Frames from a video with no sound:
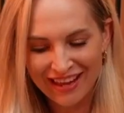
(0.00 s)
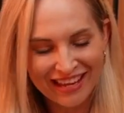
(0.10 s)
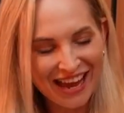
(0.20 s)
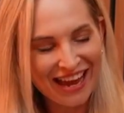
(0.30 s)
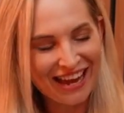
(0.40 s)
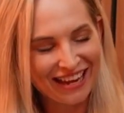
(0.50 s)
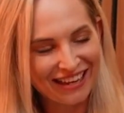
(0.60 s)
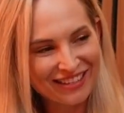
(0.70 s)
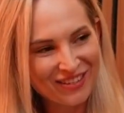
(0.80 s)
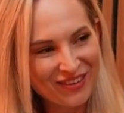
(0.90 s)

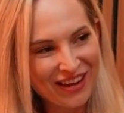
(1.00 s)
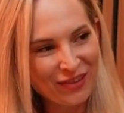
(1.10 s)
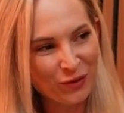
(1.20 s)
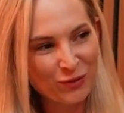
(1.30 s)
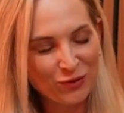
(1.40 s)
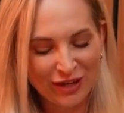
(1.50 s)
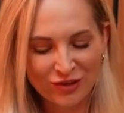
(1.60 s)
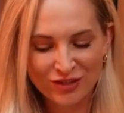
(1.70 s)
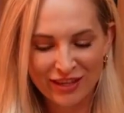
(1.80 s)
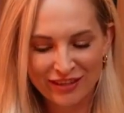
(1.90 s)
Yeah. So I thought it was really
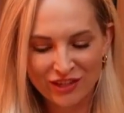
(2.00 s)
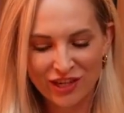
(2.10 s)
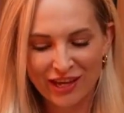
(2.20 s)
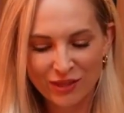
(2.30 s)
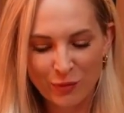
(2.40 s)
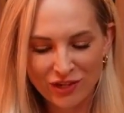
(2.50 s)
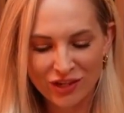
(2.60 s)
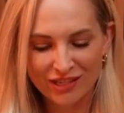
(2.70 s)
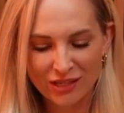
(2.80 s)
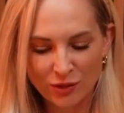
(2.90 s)
interesting that the way
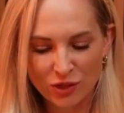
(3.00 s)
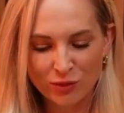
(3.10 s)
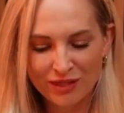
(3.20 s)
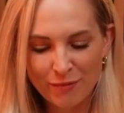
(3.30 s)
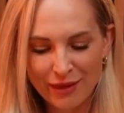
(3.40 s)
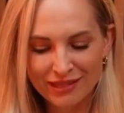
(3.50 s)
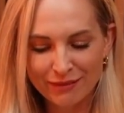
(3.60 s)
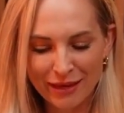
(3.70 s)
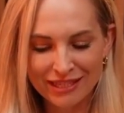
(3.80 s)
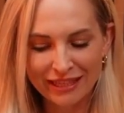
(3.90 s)
she asked this question. What's
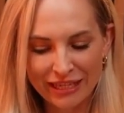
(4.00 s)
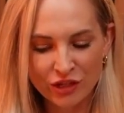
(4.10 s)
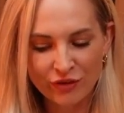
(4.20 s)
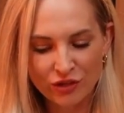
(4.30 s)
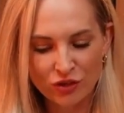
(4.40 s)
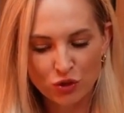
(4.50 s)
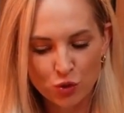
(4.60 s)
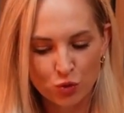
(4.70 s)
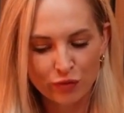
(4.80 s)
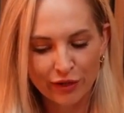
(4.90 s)
the best lead generation
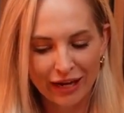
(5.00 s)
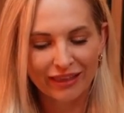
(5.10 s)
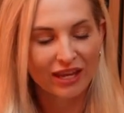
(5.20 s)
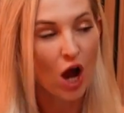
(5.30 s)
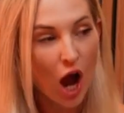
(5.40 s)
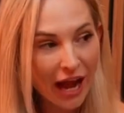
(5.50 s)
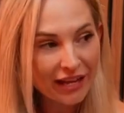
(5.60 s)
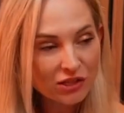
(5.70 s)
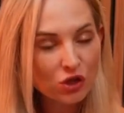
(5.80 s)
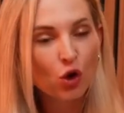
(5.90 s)
tool for getting the
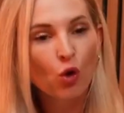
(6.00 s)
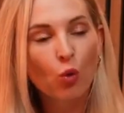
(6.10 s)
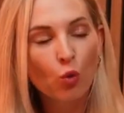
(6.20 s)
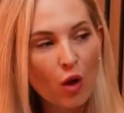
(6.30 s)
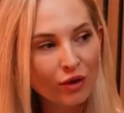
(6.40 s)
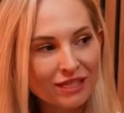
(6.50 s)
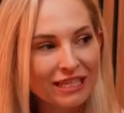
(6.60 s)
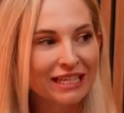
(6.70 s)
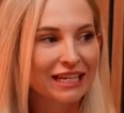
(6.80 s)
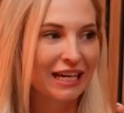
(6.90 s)
highest
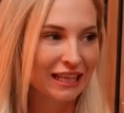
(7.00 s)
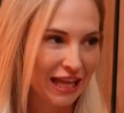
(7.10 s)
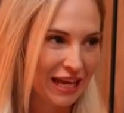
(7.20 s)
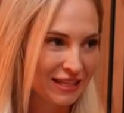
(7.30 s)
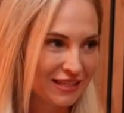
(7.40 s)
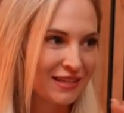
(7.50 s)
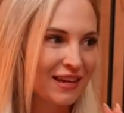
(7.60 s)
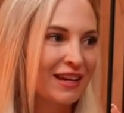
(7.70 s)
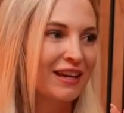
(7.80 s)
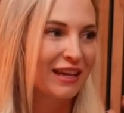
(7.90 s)
quality leads?
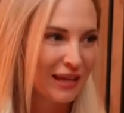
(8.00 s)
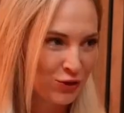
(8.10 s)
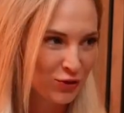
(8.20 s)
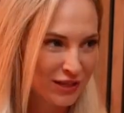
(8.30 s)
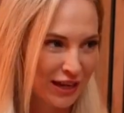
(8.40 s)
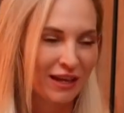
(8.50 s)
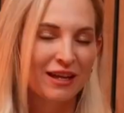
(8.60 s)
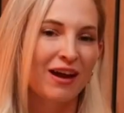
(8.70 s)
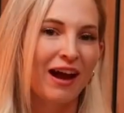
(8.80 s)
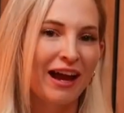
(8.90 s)
Interesting.
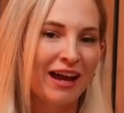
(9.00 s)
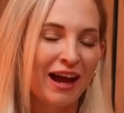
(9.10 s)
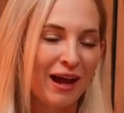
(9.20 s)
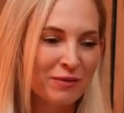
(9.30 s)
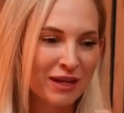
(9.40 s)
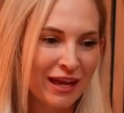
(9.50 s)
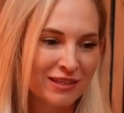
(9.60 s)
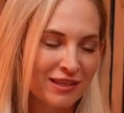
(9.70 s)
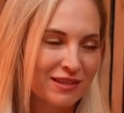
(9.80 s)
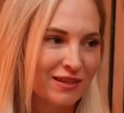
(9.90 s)
I'm going to
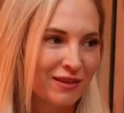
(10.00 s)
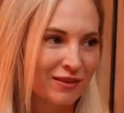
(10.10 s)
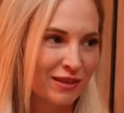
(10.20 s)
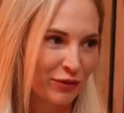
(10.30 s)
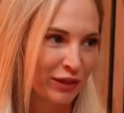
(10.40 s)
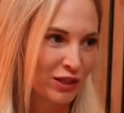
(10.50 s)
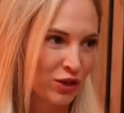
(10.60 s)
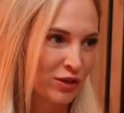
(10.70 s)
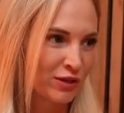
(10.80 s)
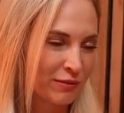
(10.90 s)
answer this differently to
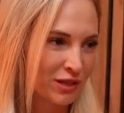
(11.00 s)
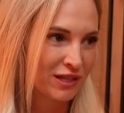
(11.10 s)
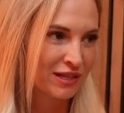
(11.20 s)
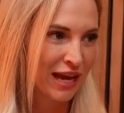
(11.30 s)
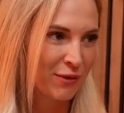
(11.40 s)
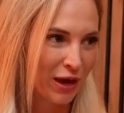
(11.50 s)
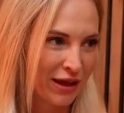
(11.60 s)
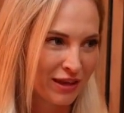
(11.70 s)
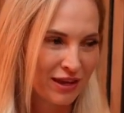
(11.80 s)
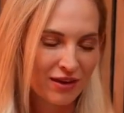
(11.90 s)
you, so I'm just going to say what
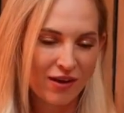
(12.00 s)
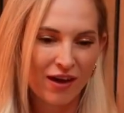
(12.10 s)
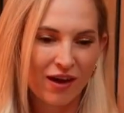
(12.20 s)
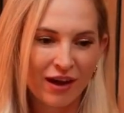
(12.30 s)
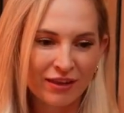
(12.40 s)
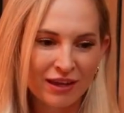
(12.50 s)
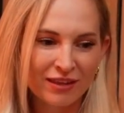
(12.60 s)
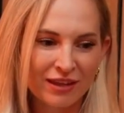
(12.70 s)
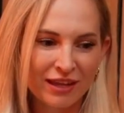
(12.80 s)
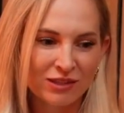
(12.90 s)
I think. I
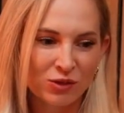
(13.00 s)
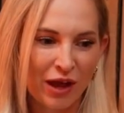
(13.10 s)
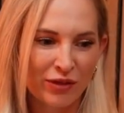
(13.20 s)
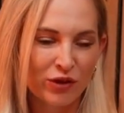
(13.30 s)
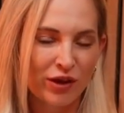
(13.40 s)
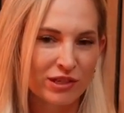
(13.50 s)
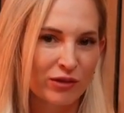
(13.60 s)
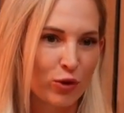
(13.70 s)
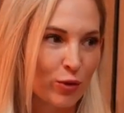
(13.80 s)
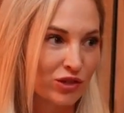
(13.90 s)
think that I think you're asking
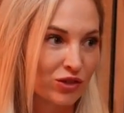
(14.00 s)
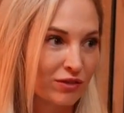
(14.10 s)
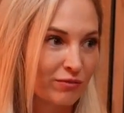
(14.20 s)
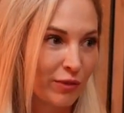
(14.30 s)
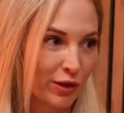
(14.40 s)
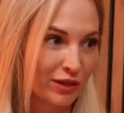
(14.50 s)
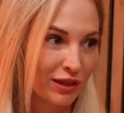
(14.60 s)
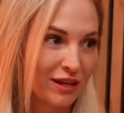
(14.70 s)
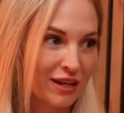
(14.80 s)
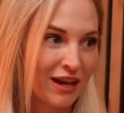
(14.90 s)
the wrong question,
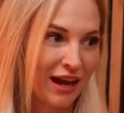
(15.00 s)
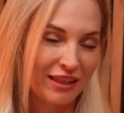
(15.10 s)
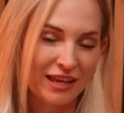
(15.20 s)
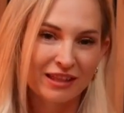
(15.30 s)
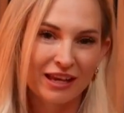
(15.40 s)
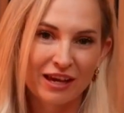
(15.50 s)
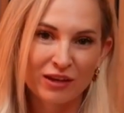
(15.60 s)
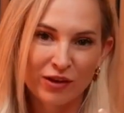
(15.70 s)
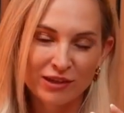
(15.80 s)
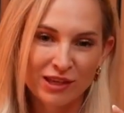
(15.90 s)
personally. I think
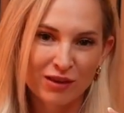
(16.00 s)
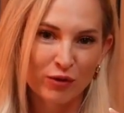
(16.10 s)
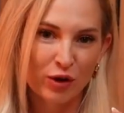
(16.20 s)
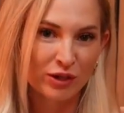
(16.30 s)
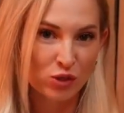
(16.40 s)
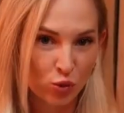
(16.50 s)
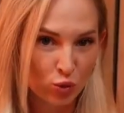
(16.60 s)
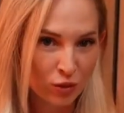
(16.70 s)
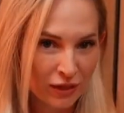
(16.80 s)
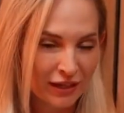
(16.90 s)
that you're asking for a
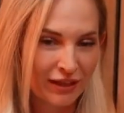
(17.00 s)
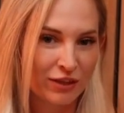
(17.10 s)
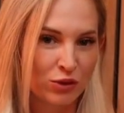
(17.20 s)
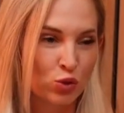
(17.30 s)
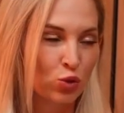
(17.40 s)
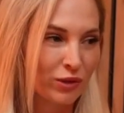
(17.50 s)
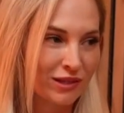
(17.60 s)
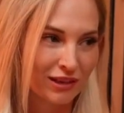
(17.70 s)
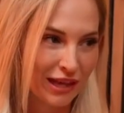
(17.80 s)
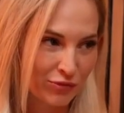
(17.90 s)
tool. I think the tool
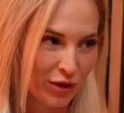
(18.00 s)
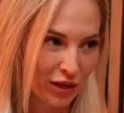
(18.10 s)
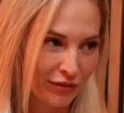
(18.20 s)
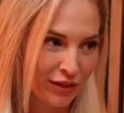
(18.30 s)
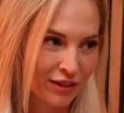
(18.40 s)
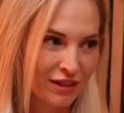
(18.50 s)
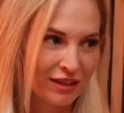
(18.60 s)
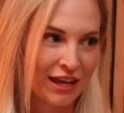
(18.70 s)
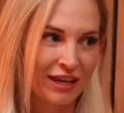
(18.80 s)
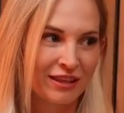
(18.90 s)
is less relevant
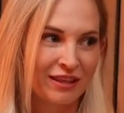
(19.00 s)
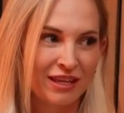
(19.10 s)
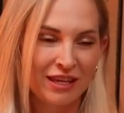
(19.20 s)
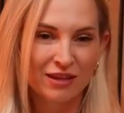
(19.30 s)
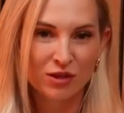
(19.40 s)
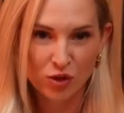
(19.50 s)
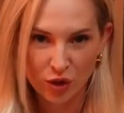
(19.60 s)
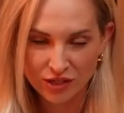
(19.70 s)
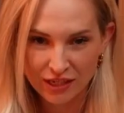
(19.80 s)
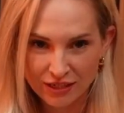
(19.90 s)
than the
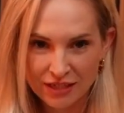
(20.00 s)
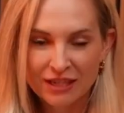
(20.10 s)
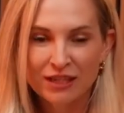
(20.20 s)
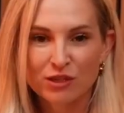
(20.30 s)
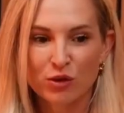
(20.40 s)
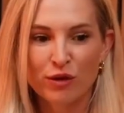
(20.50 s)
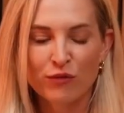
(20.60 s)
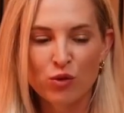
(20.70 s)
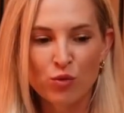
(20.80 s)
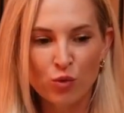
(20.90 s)
content. So
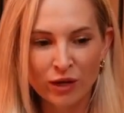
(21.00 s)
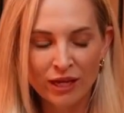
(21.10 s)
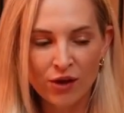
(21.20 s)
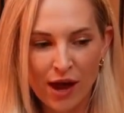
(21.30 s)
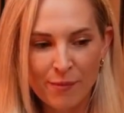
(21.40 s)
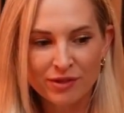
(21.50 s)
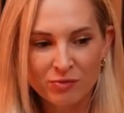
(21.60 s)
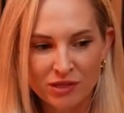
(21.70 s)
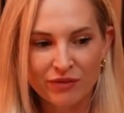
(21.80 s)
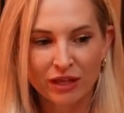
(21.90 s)
if you want to get
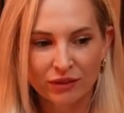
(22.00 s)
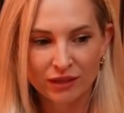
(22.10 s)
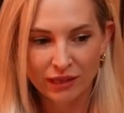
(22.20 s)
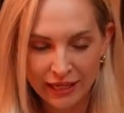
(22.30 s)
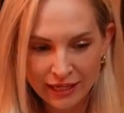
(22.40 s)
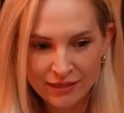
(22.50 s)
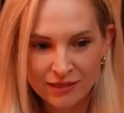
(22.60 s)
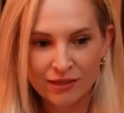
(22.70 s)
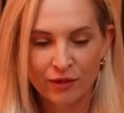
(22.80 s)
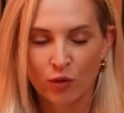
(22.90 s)
hyper-specific
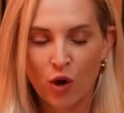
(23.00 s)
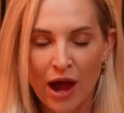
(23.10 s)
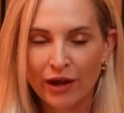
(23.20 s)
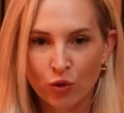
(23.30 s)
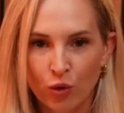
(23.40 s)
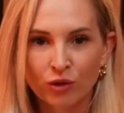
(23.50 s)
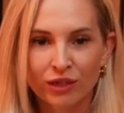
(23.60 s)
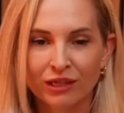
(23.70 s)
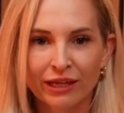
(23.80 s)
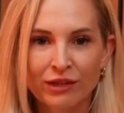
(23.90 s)
leads or
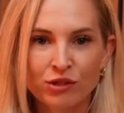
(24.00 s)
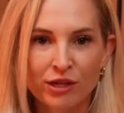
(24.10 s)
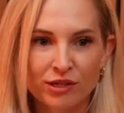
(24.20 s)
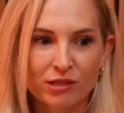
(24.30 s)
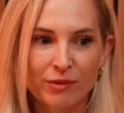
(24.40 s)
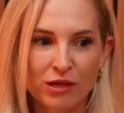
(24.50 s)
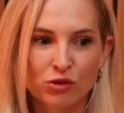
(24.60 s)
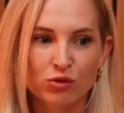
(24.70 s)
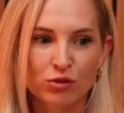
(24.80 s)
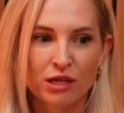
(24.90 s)
high-quality leads, you need to speak
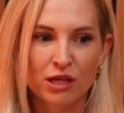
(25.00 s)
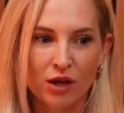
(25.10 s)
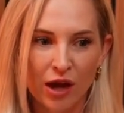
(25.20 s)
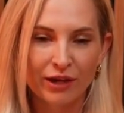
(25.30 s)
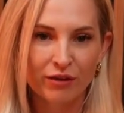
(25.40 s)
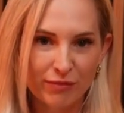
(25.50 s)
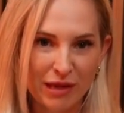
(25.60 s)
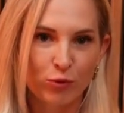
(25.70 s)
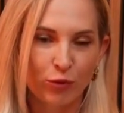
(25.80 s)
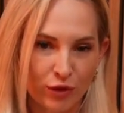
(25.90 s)
to the kind of
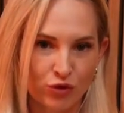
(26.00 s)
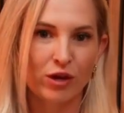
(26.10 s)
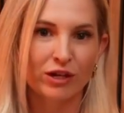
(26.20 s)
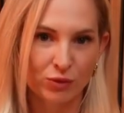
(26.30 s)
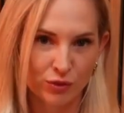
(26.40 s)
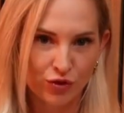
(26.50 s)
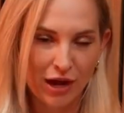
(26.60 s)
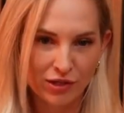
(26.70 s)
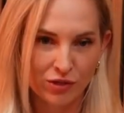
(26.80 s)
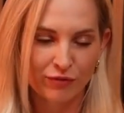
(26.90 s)
people that you're trying to
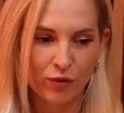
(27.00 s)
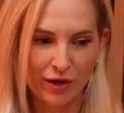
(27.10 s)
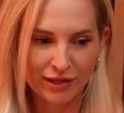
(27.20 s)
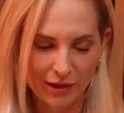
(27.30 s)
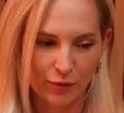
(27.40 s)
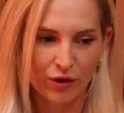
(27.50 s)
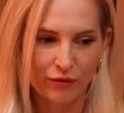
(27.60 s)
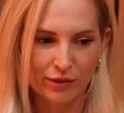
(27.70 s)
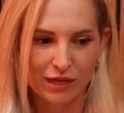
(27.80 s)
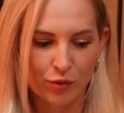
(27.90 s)
attract. So for example, I'll
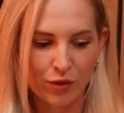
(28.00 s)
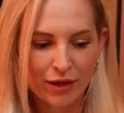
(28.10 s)
give you an example.